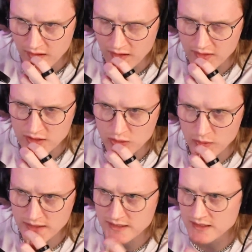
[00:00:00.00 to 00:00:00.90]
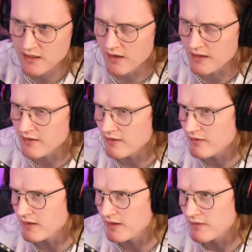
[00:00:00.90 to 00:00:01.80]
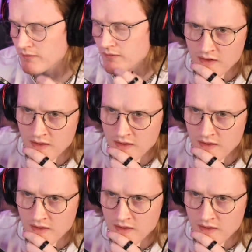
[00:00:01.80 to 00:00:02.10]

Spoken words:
Like the twist, like the